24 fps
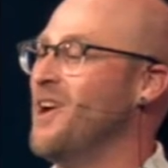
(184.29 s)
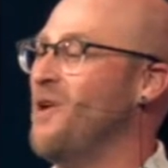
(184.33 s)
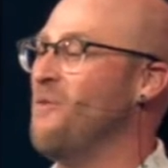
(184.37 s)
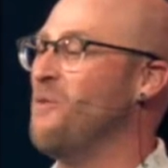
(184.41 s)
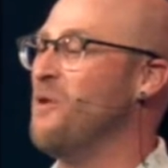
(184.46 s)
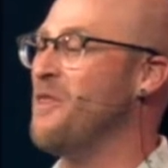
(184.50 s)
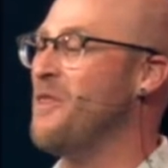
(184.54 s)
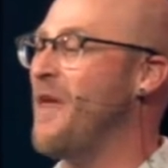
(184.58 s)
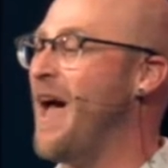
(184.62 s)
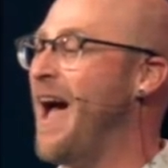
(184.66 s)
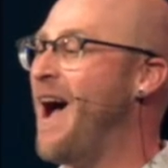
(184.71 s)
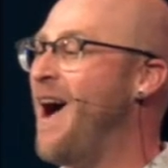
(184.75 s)

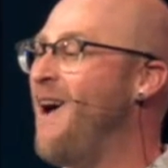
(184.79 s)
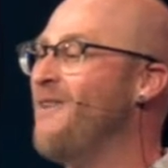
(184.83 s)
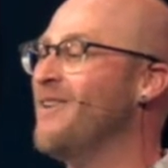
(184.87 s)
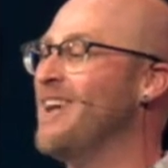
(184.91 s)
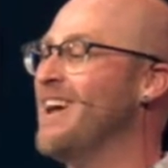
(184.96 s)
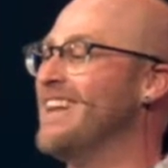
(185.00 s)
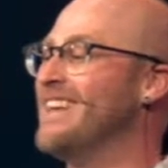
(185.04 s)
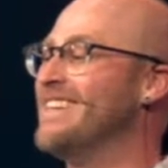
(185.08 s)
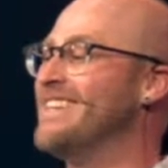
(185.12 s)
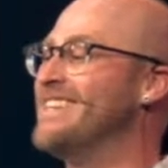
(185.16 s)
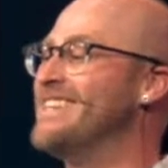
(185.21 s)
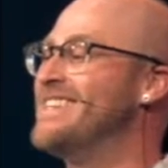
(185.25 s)

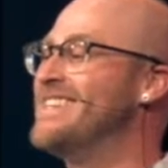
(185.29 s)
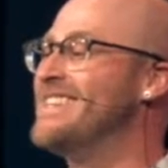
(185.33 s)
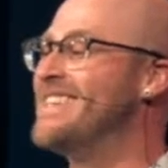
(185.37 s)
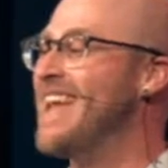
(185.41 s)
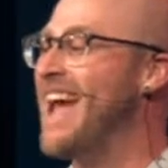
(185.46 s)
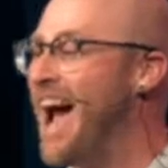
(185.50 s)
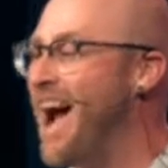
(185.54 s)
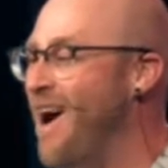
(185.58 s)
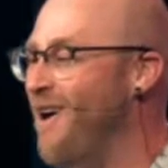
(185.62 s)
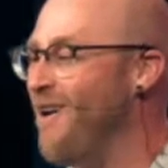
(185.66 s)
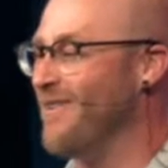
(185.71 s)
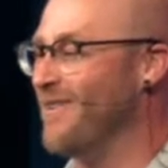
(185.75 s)
Without a
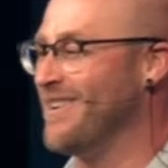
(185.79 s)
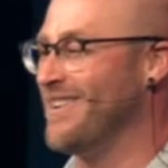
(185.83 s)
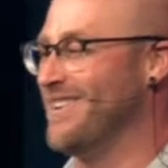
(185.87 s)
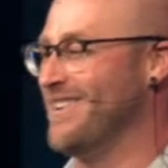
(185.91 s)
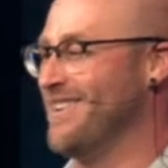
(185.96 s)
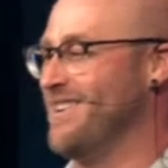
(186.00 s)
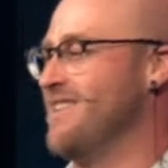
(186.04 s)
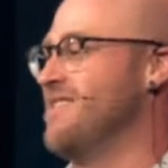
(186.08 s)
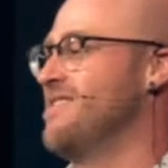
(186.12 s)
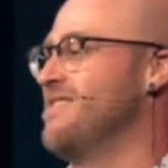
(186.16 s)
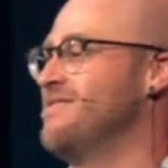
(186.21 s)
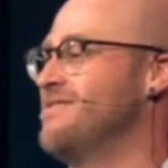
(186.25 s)

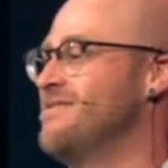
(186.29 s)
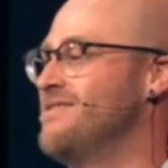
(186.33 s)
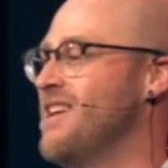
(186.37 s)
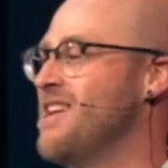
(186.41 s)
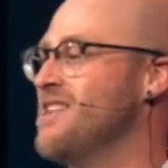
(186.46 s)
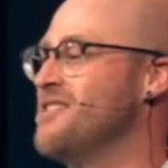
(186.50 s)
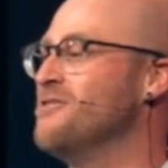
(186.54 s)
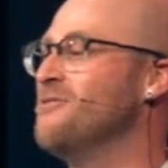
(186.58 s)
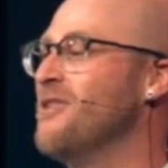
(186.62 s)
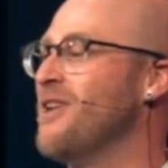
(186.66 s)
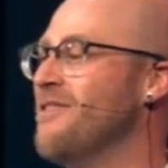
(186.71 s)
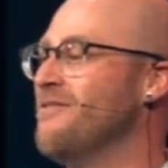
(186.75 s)
doubt
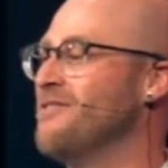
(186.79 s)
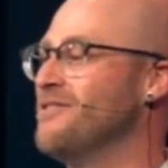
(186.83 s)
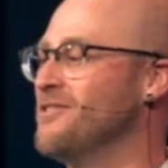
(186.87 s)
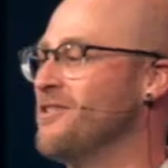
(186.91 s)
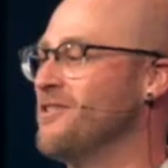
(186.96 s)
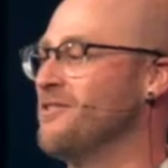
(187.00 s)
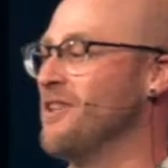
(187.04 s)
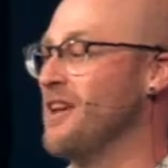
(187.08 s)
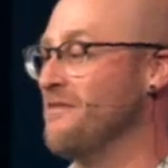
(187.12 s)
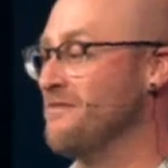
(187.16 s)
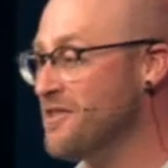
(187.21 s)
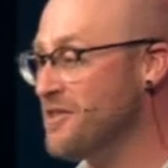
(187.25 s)
that you have
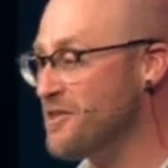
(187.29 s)
eternal life.